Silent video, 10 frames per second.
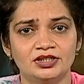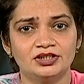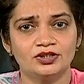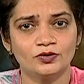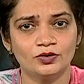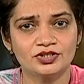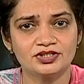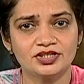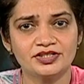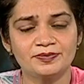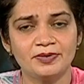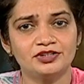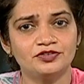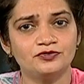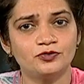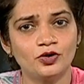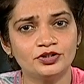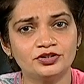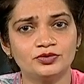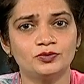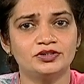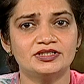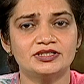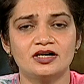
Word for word: the constraints by the foreign rulers